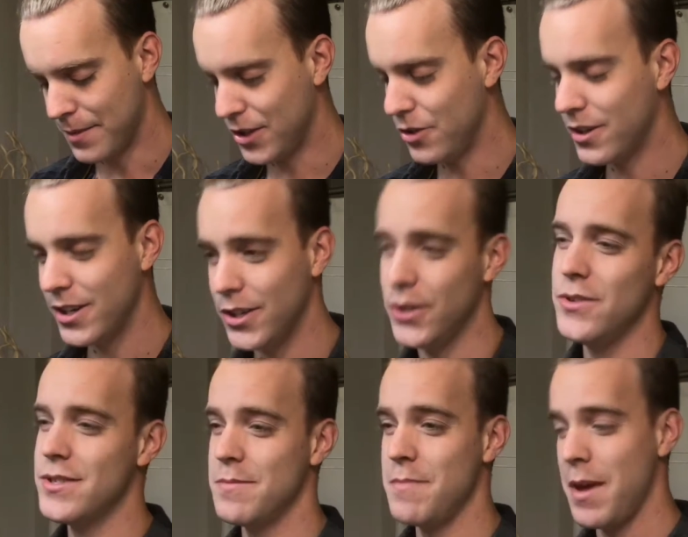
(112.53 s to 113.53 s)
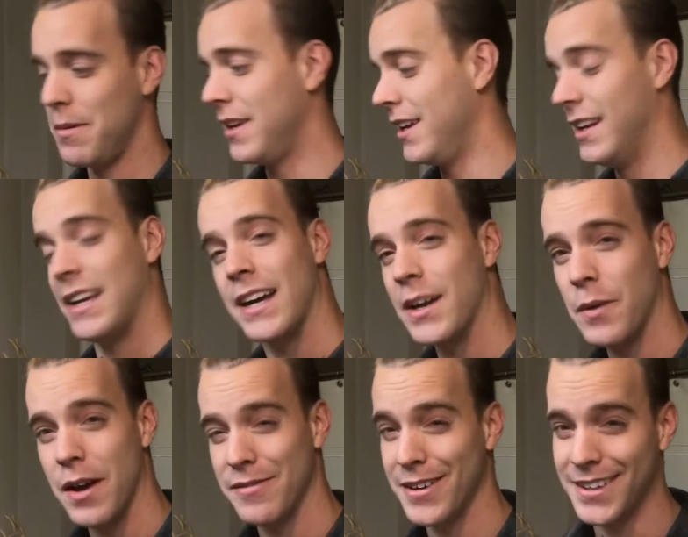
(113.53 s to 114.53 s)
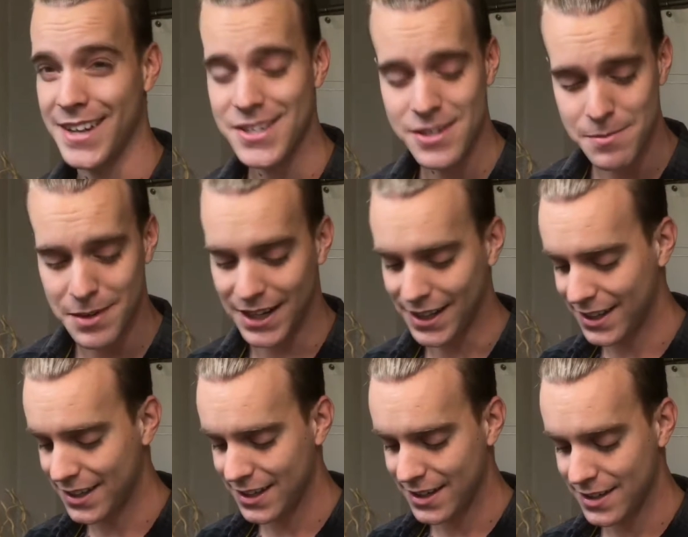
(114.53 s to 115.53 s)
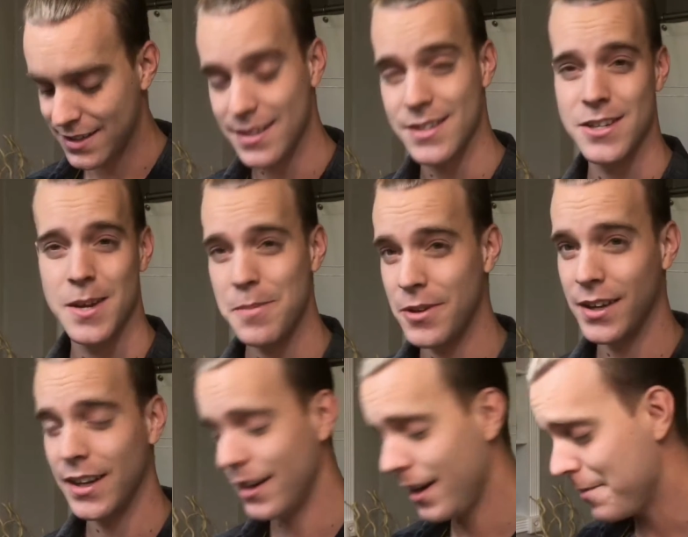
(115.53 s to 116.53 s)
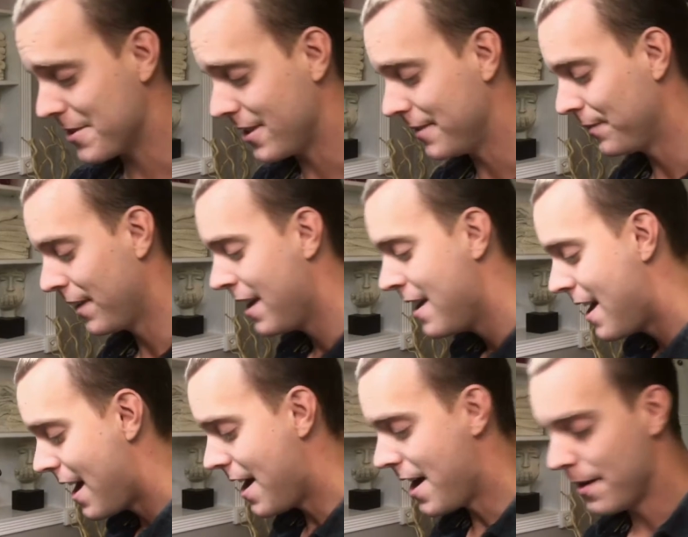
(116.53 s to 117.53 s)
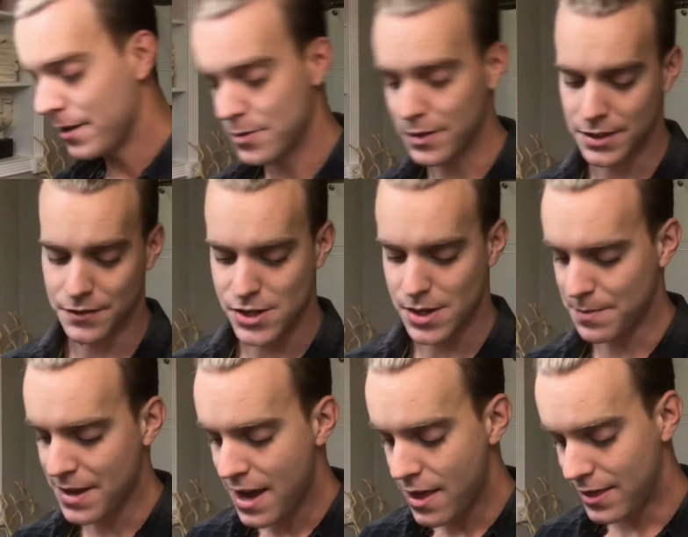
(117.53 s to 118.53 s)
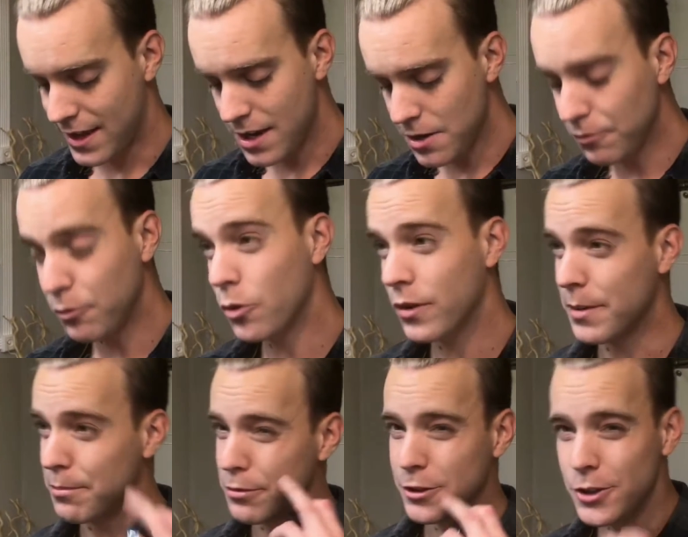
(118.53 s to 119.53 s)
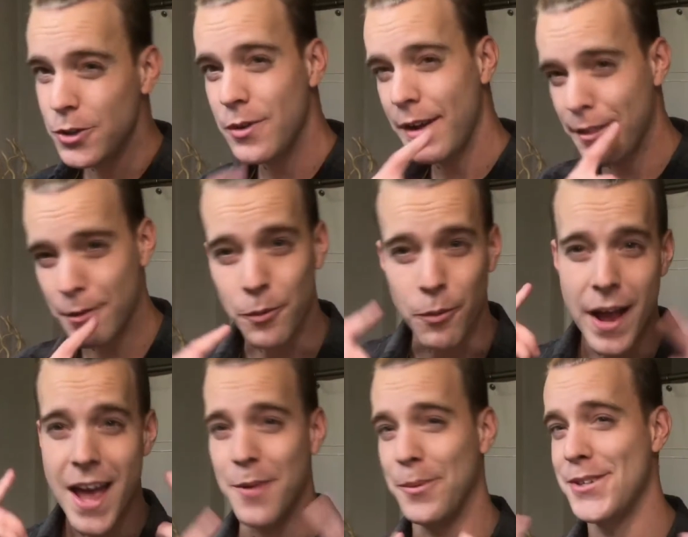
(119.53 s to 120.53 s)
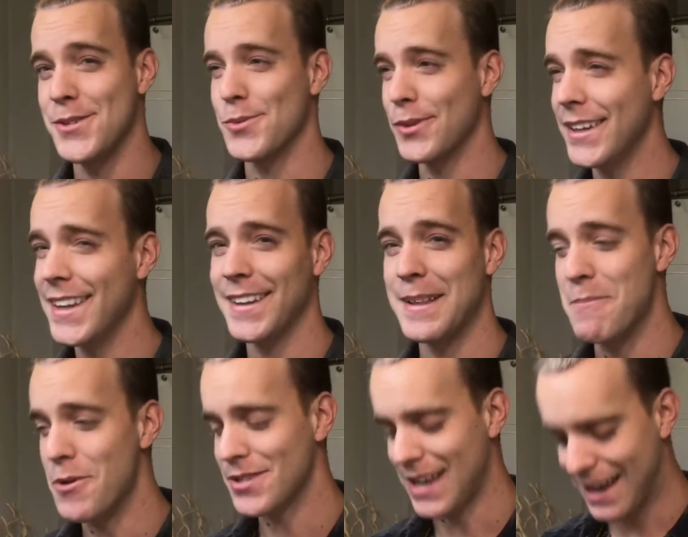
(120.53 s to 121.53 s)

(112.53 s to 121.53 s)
You can use maybe any kind of white foundation, but I like it because it's cheap and you can get it on Amazon. It's relatively cheap. Then for the blue and the red, which is really like the most